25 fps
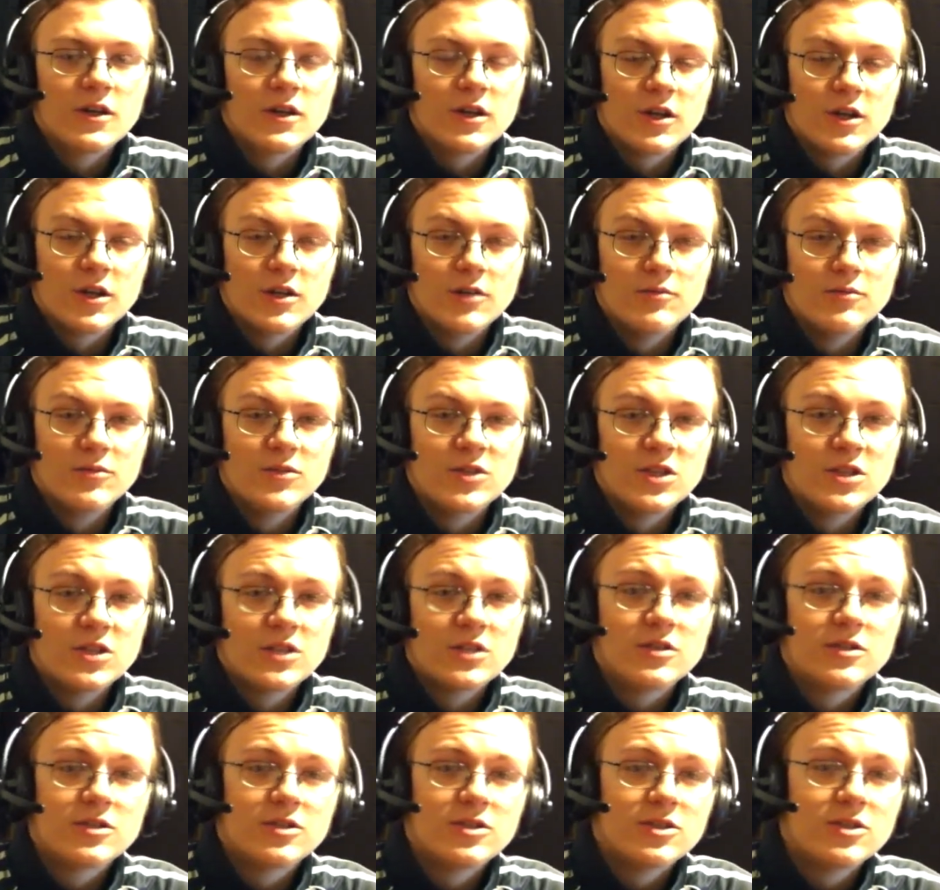Um,
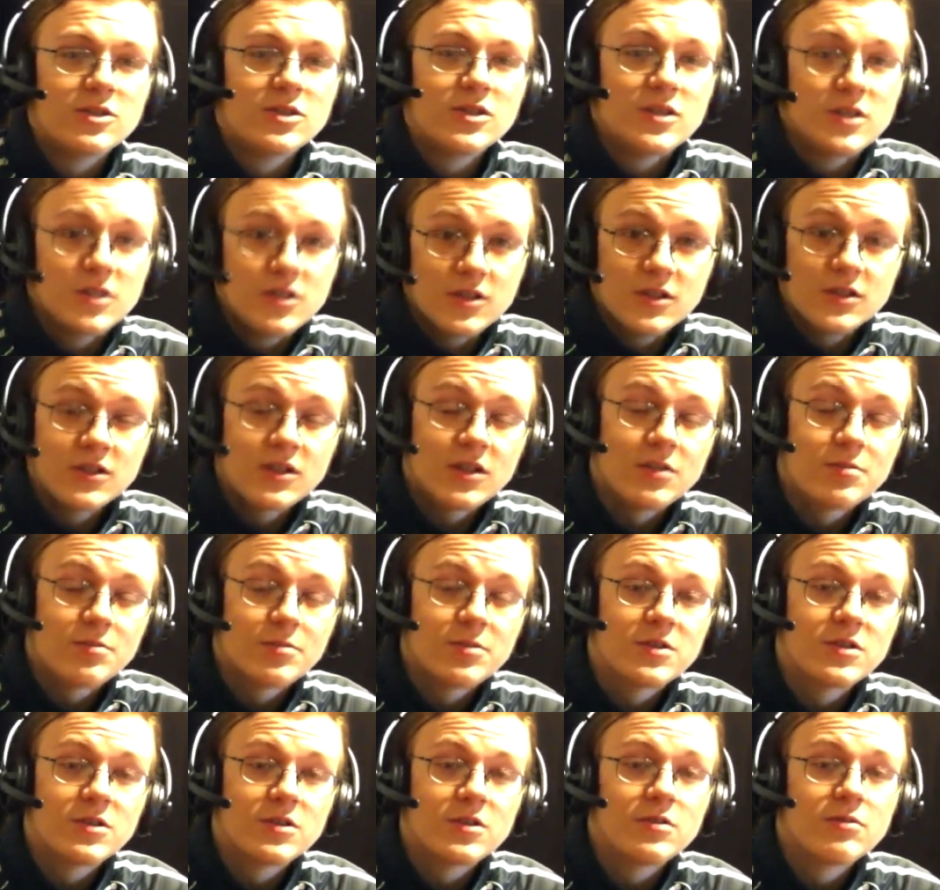this
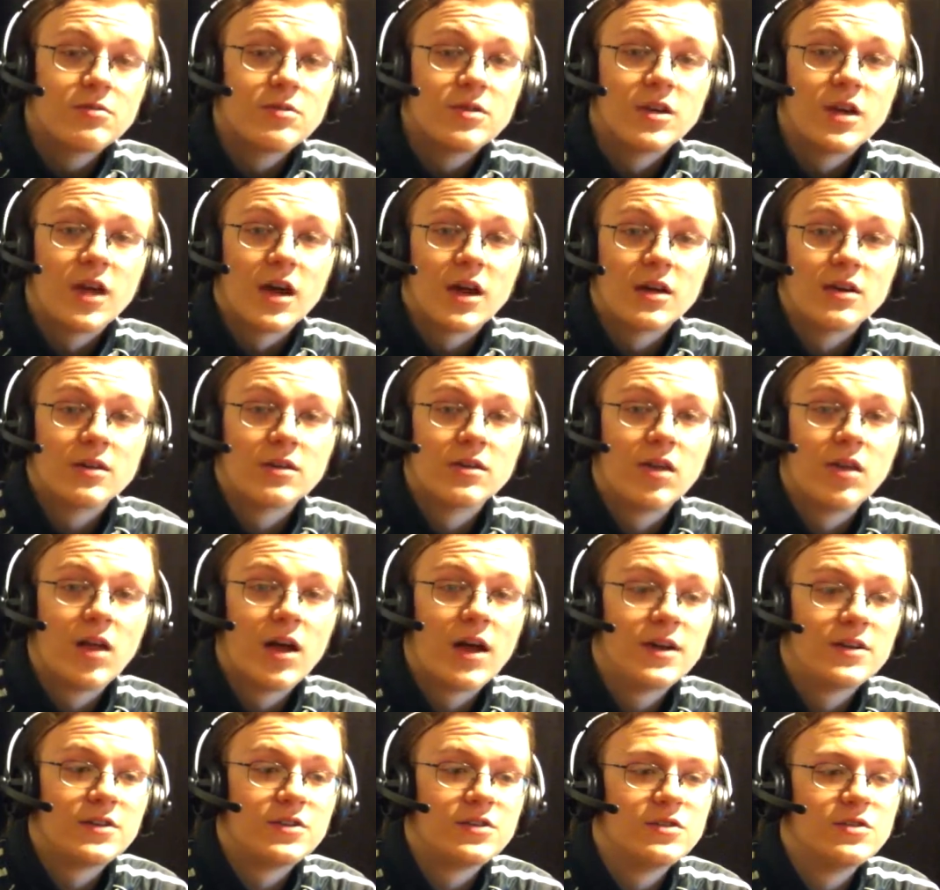episode we had a
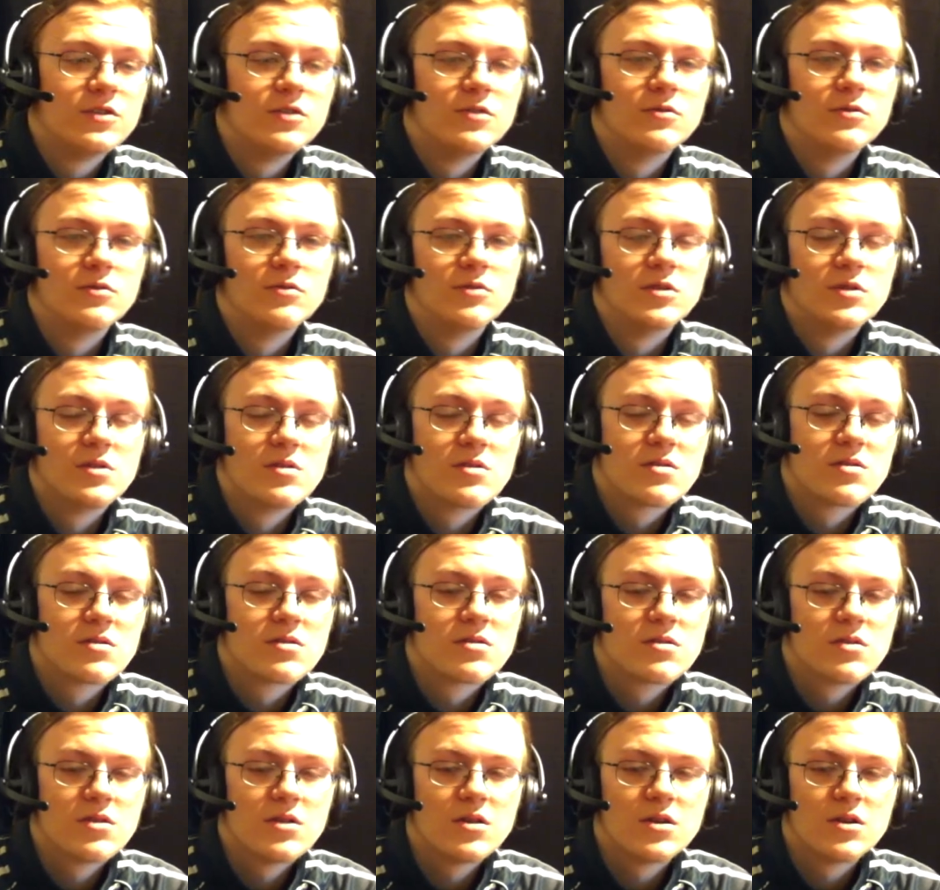lot to do
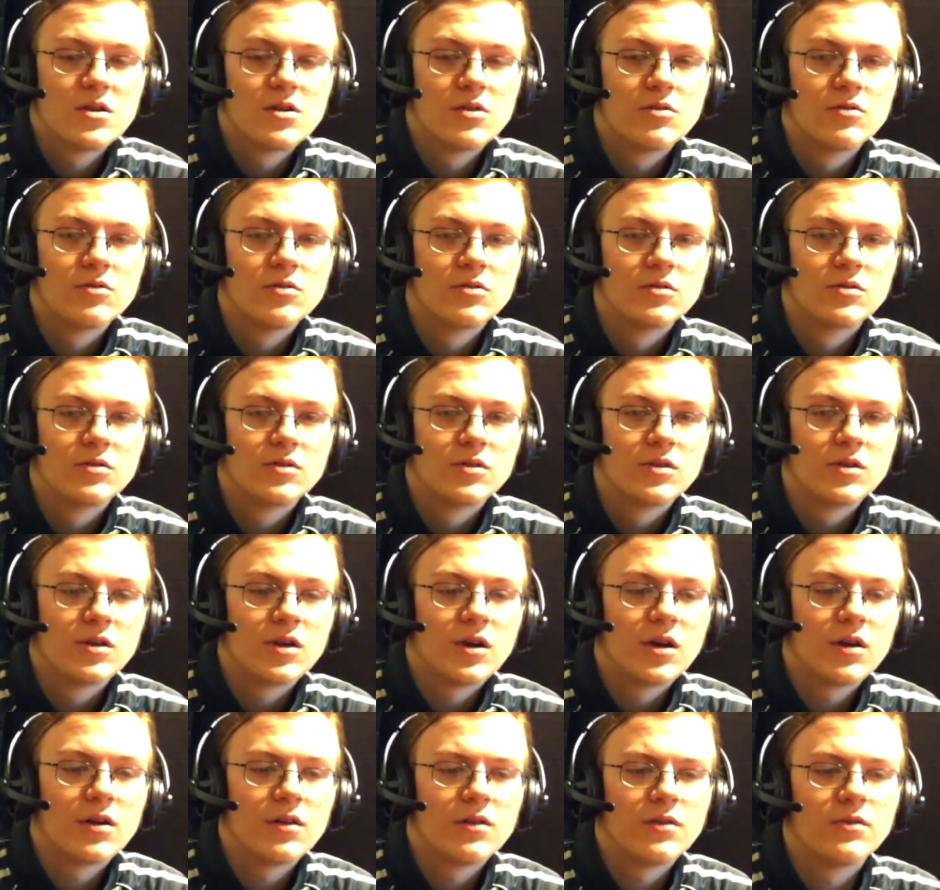with,
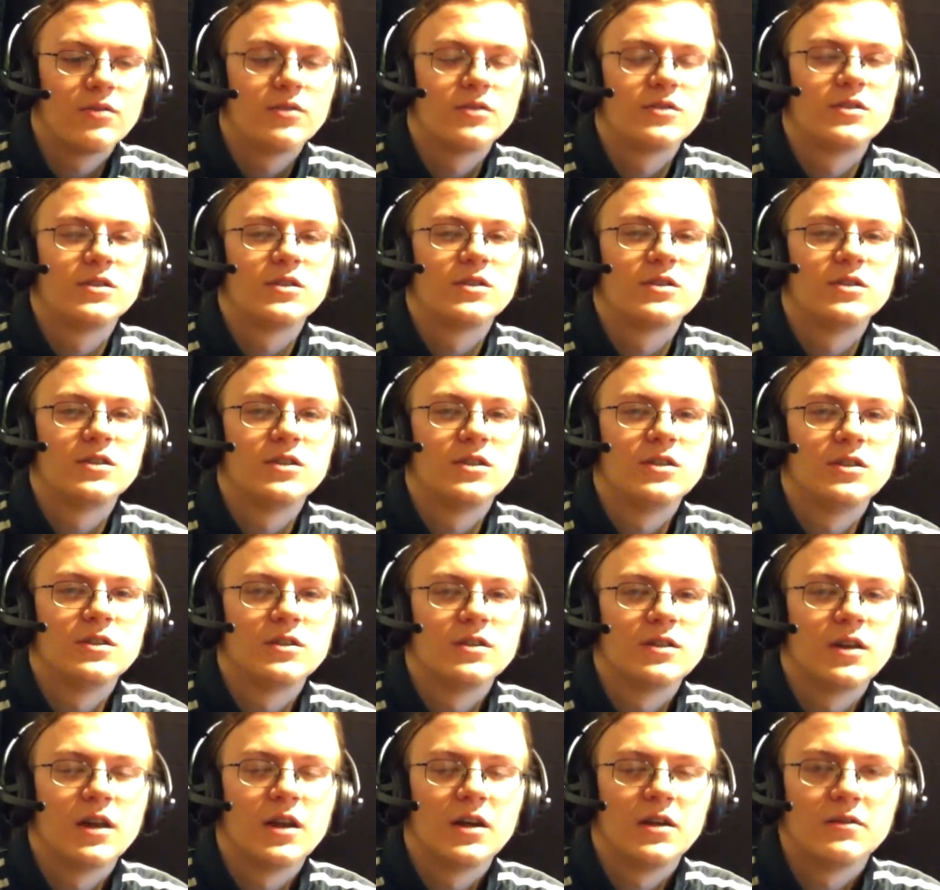other
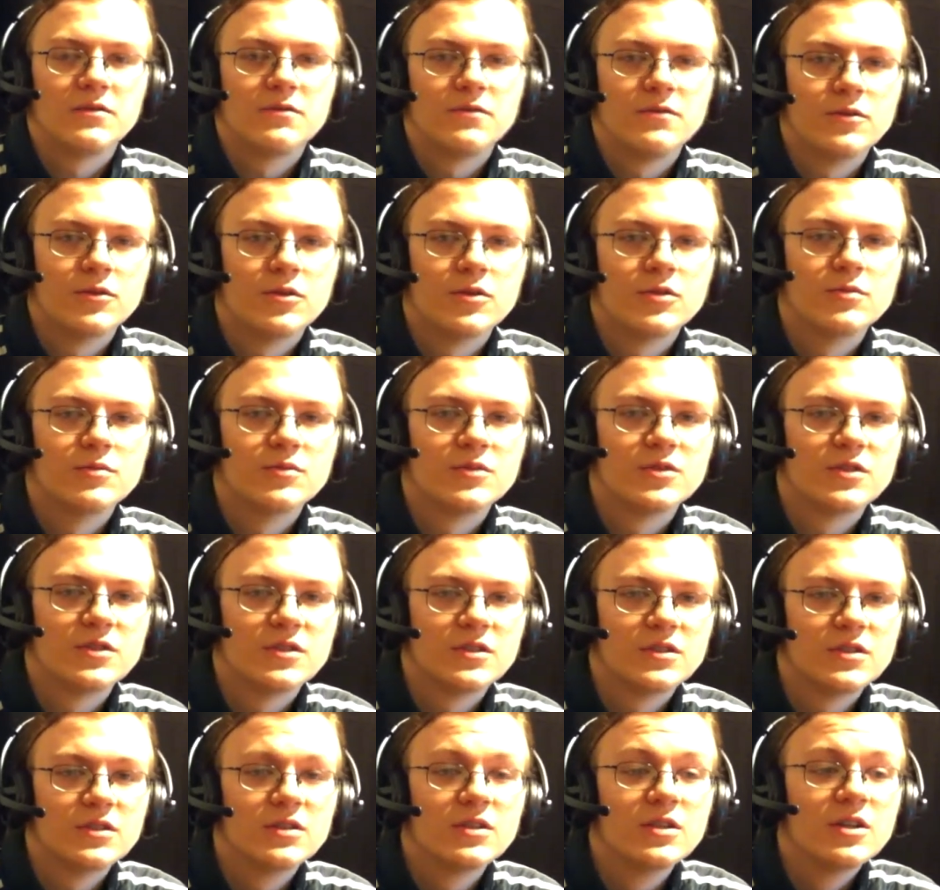sentient life forms
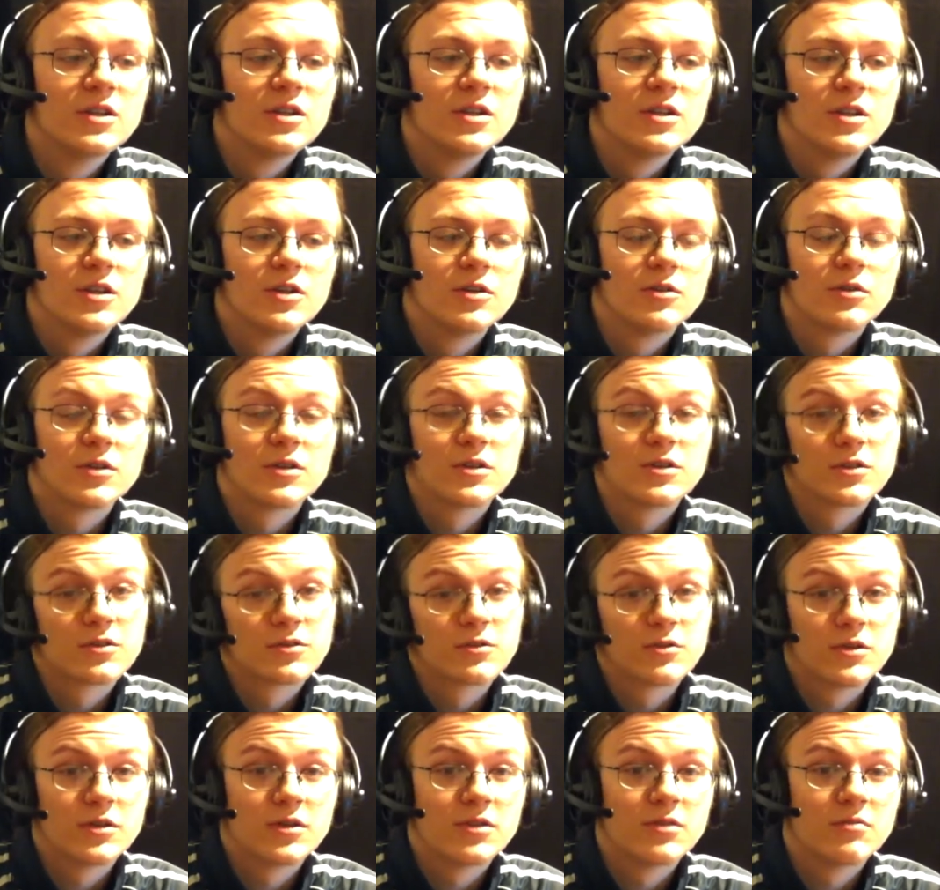in
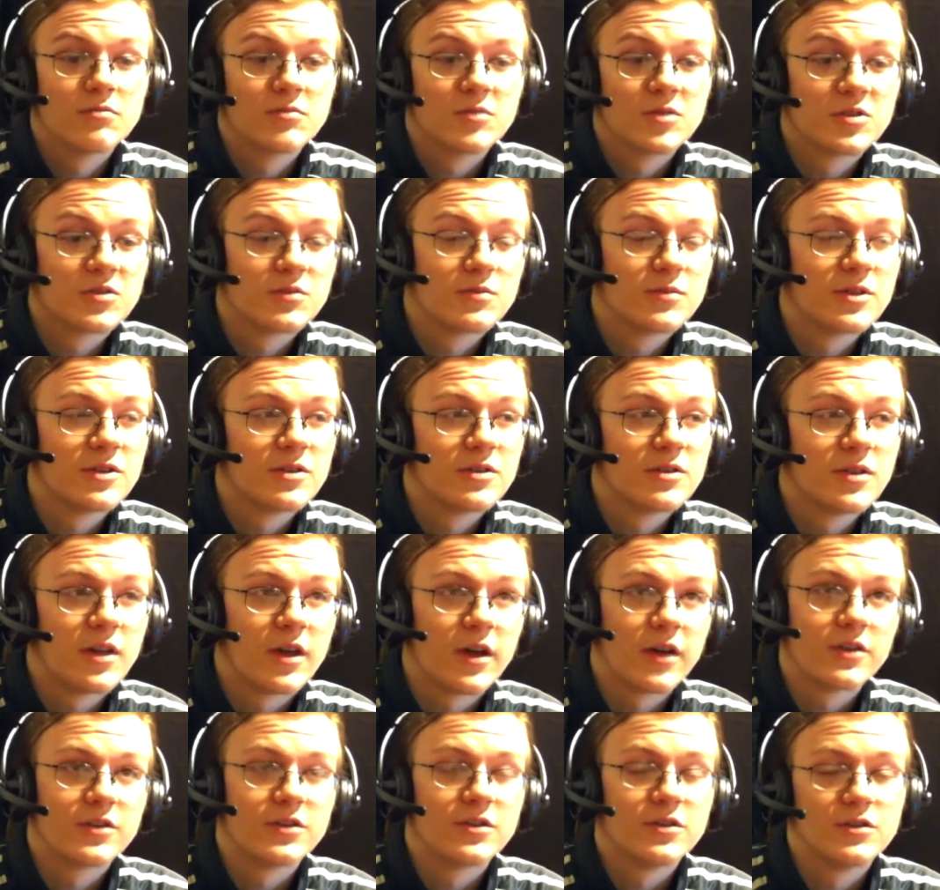Equestria. There's been a
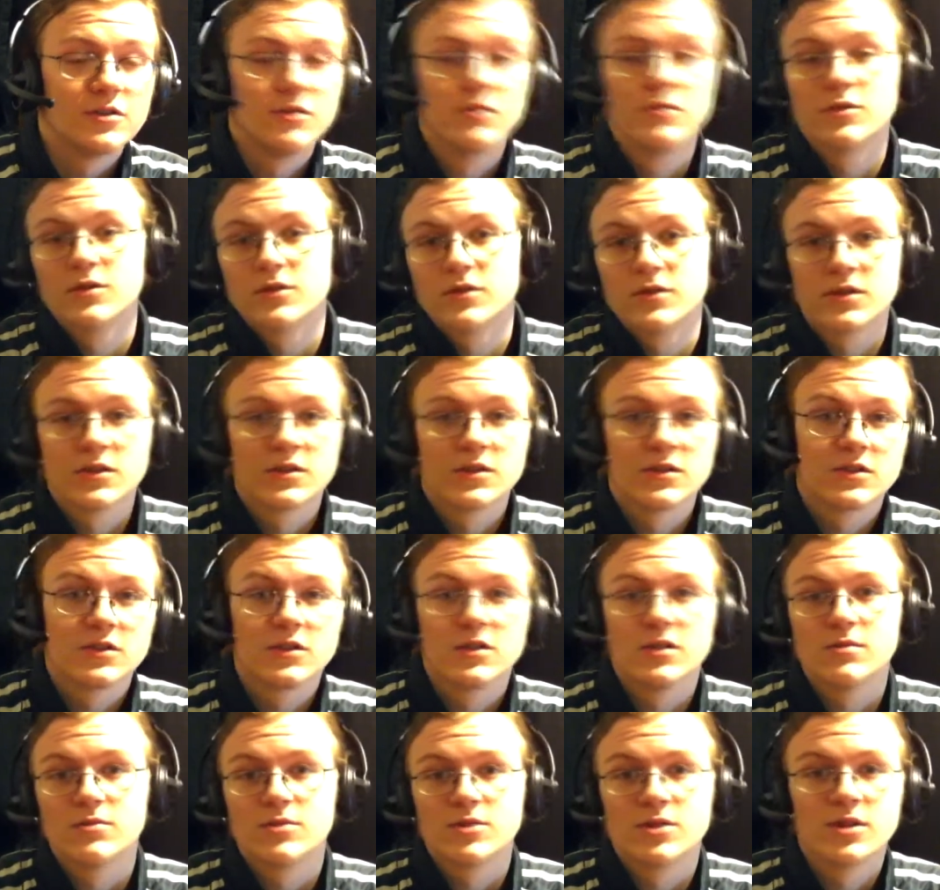lot to do on this
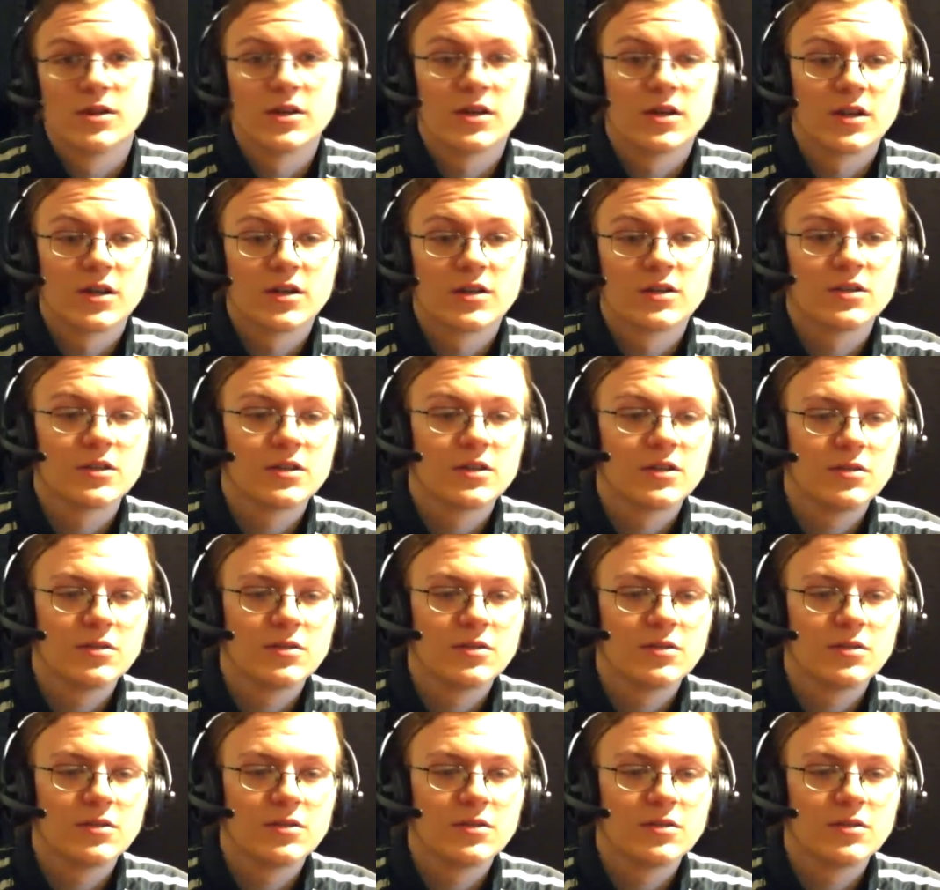subject.